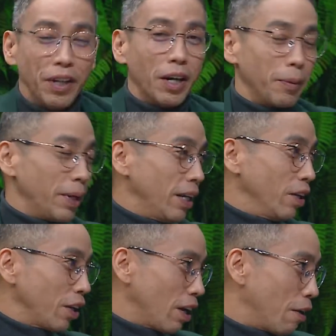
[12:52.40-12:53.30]
going to be
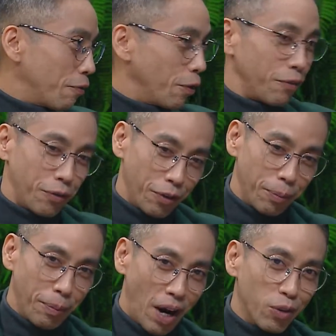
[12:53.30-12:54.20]
looking out for it
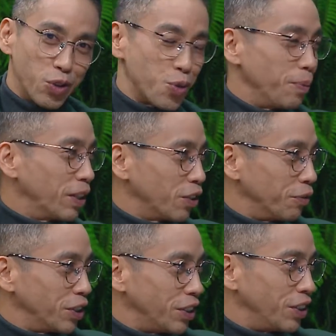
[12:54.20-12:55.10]
from our streaming
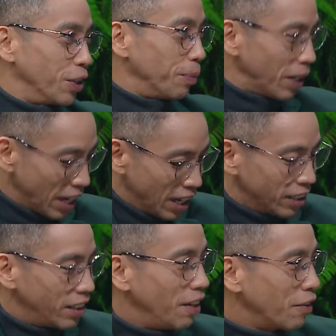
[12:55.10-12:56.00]
services here. But,
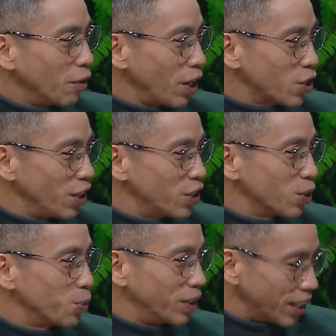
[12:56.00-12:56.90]
Steve,
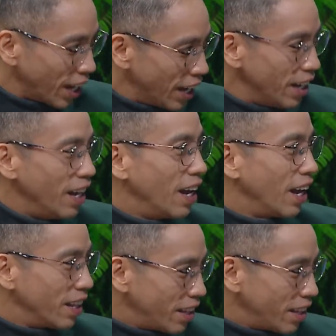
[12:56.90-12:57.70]
congratulations once again. Thank you so much. And